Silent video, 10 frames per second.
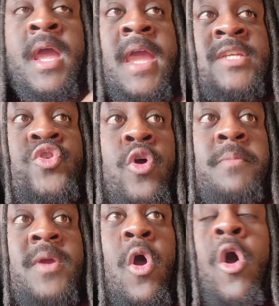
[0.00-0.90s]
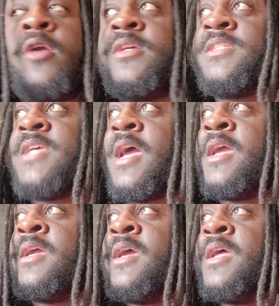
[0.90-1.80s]
it's going to be hard to
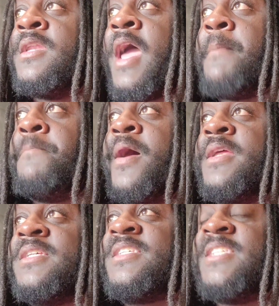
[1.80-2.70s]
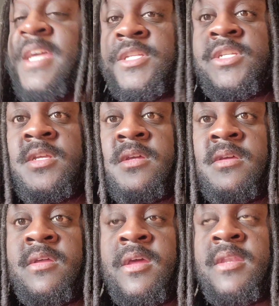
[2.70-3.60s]
say that buddy snitched,
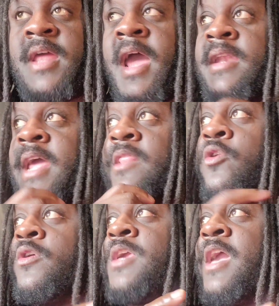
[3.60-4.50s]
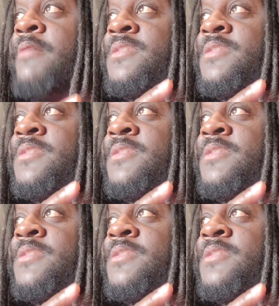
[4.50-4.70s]
that, that little Cam